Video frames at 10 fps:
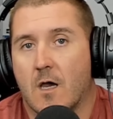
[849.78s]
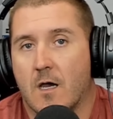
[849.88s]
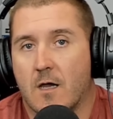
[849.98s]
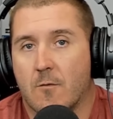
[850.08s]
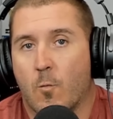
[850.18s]

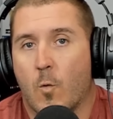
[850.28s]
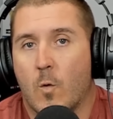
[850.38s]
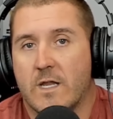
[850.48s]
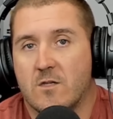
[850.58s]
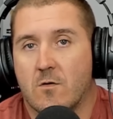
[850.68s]
Uh,
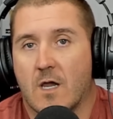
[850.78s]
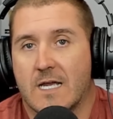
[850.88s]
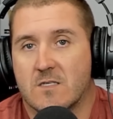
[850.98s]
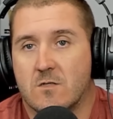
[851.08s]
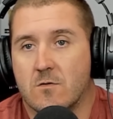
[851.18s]
when you
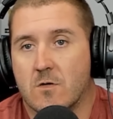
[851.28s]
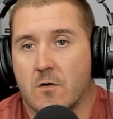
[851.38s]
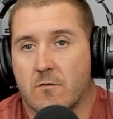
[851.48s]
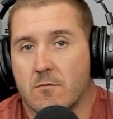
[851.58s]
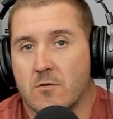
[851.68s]
guys do
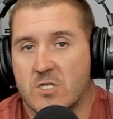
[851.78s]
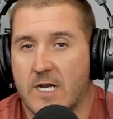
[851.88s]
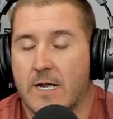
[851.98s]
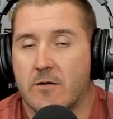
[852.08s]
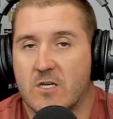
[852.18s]
go through,
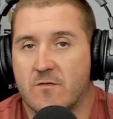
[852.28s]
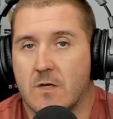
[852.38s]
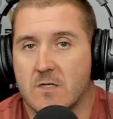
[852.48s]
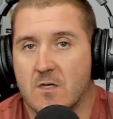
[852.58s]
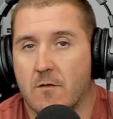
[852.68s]
check out H
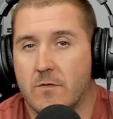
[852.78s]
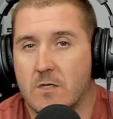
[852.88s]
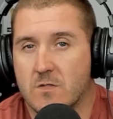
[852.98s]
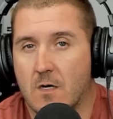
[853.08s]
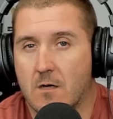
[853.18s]
V A C R
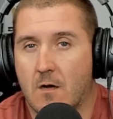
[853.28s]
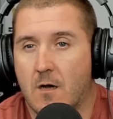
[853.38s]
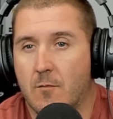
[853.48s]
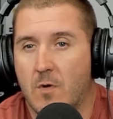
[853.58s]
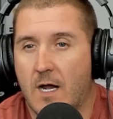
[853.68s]
videos dot
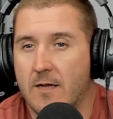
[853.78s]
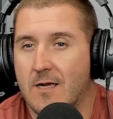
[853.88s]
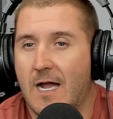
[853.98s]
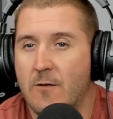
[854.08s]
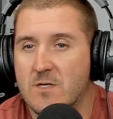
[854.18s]
com.
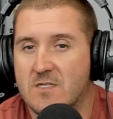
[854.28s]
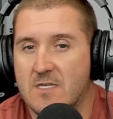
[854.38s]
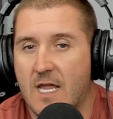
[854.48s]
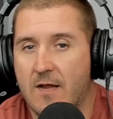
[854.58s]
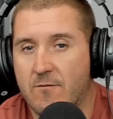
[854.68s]
I, I would
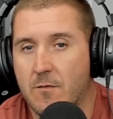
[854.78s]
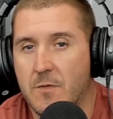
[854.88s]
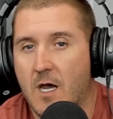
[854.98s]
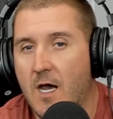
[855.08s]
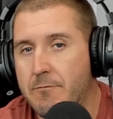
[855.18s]
say from
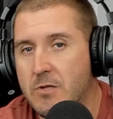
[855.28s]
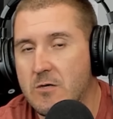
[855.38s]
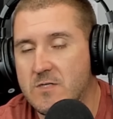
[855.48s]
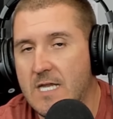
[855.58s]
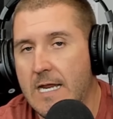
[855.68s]
the
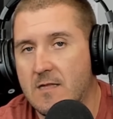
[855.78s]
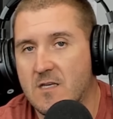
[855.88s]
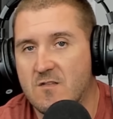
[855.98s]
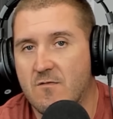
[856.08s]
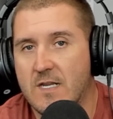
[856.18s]
upload date of
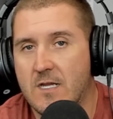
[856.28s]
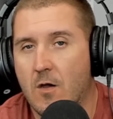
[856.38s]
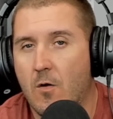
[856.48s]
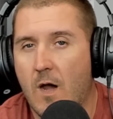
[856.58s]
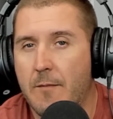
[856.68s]
this
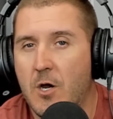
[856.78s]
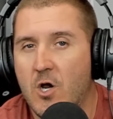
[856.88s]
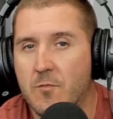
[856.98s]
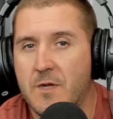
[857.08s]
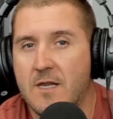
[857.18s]
video, I'm
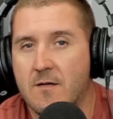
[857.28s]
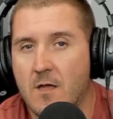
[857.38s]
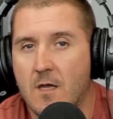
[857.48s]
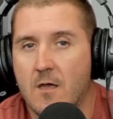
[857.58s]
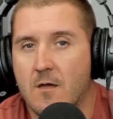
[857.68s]
hoping
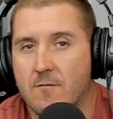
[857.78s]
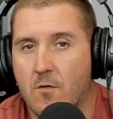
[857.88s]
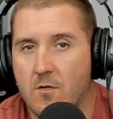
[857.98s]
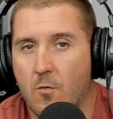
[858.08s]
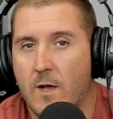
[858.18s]

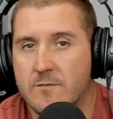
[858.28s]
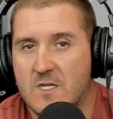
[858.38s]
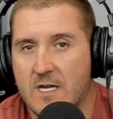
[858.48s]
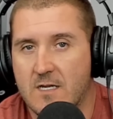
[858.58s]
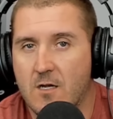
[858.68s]
for the
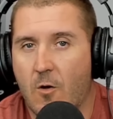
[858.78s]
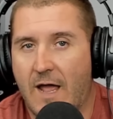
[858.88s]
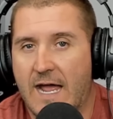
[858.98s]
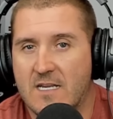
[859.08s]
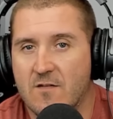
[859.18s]
website to go
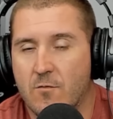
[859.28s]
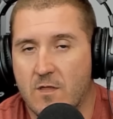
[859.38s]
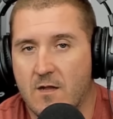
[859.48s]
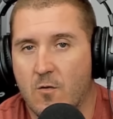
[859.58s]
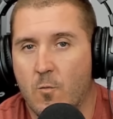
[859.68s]
active
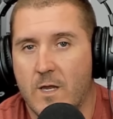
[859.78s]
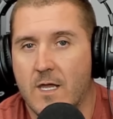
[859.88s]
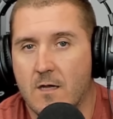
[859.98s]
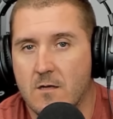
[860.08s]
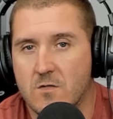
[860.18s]
within a
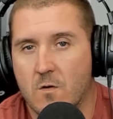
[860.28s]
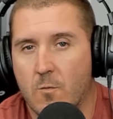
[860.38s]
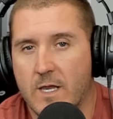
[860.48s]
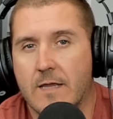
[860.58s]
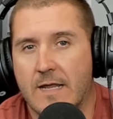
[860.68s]
week to a
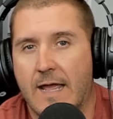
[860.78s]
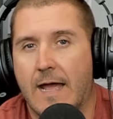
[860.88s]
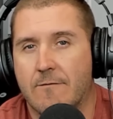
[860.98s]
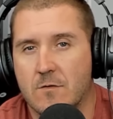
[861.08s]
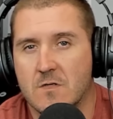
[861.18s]
week and a
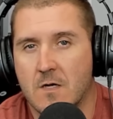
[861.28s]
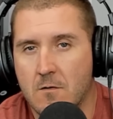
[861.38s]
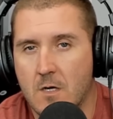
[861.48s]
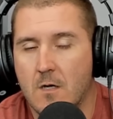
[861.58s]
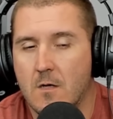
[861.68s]
half or
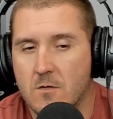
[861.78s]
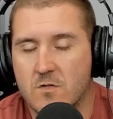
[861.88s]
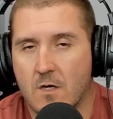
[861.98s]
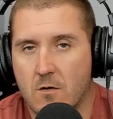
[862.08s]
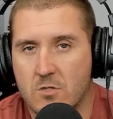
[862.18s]
so.
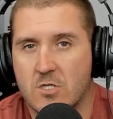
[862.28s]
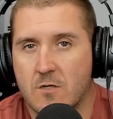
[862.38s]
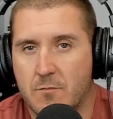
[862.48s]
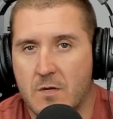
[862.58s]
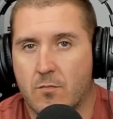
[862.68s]
So
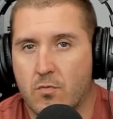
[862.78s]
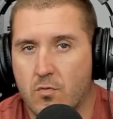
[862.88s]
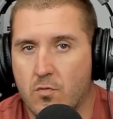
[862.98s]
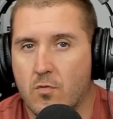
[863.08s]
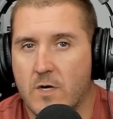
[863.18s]
should be
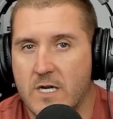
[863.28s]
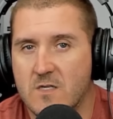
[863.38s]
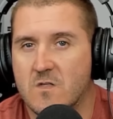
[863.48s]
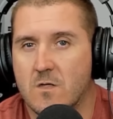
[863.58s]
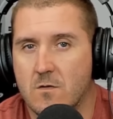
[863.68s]
pretty
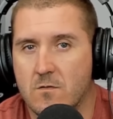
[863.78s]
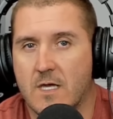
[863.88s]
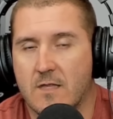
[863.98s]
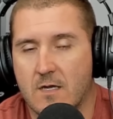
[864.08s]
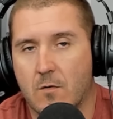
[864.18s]
soon
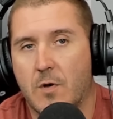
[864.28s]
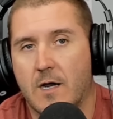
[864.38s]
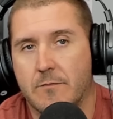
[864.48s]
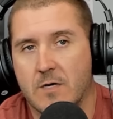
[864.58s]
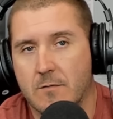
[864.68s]
that that'll
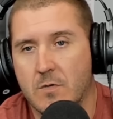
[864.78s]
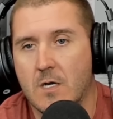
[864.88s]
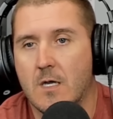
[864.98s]
pop up.